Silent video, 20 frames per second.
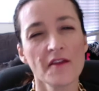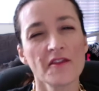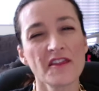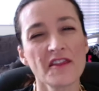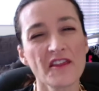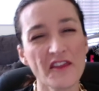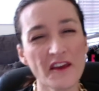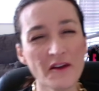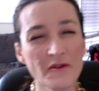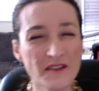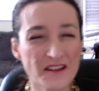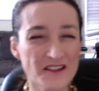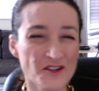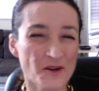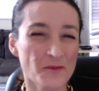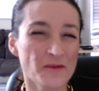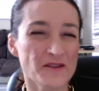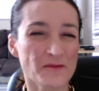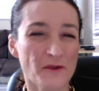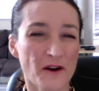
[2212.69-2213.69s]
The thing with
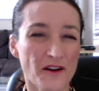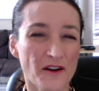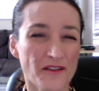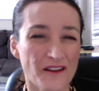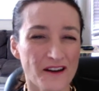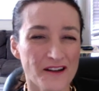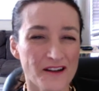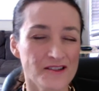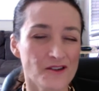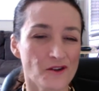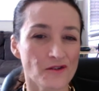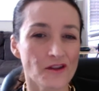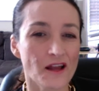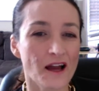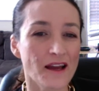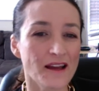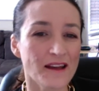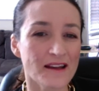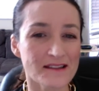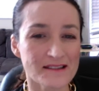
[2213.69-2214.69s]
Adobe Spark that I don't
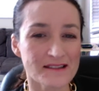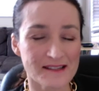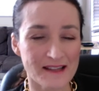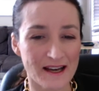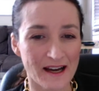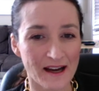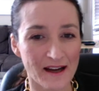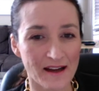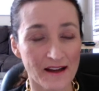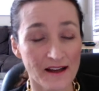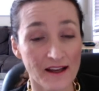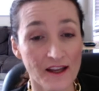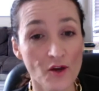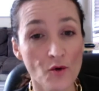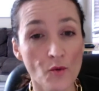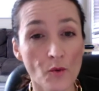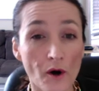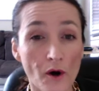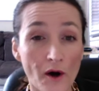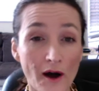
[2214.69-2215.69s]
like is that
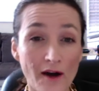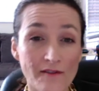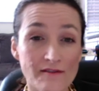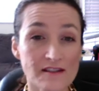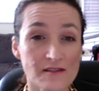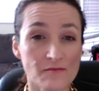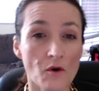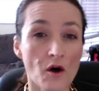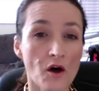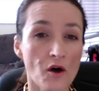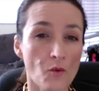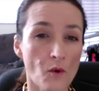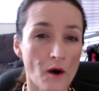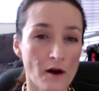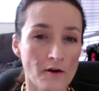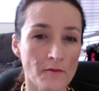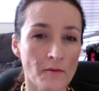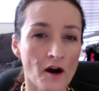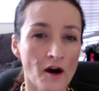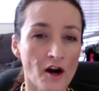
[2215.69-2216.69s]
you will have a small
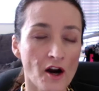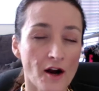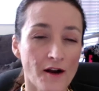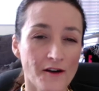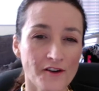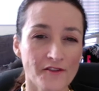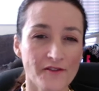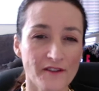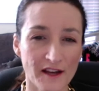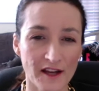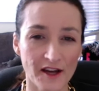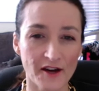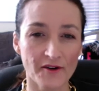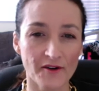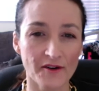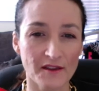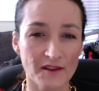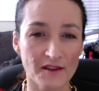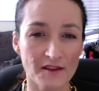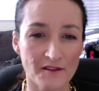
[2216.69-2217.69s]
watermark on your video
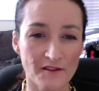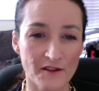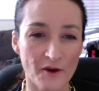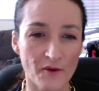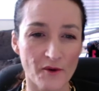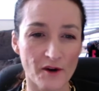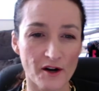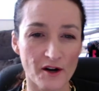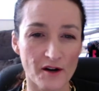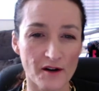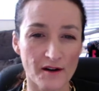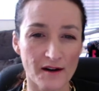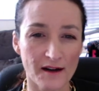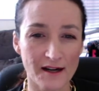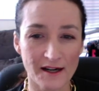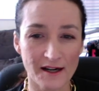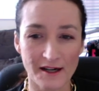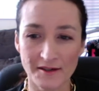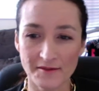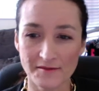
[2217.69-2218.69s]
in the lower
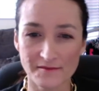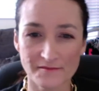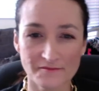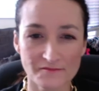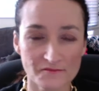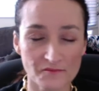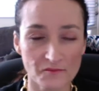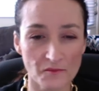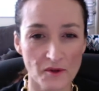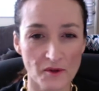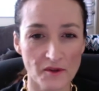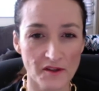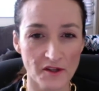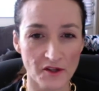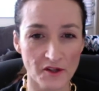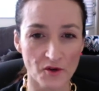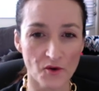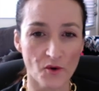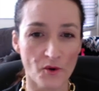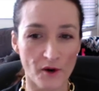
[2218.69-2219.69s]

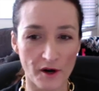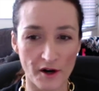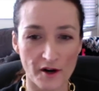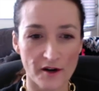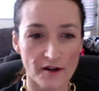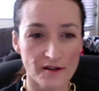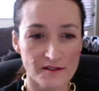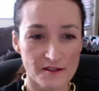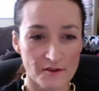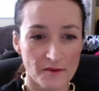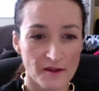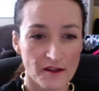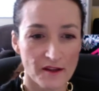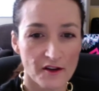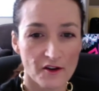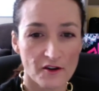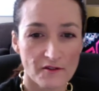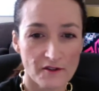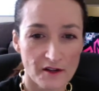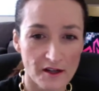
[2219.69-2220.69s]
little corner. So it'll be like
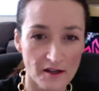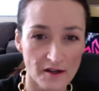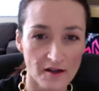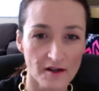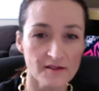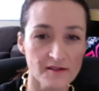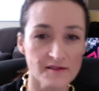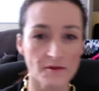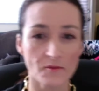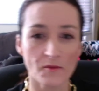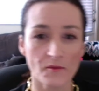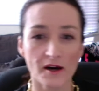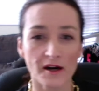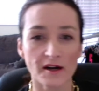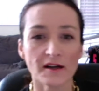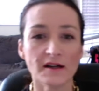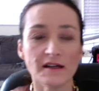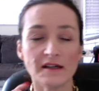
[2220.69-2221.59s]
over here somewhere.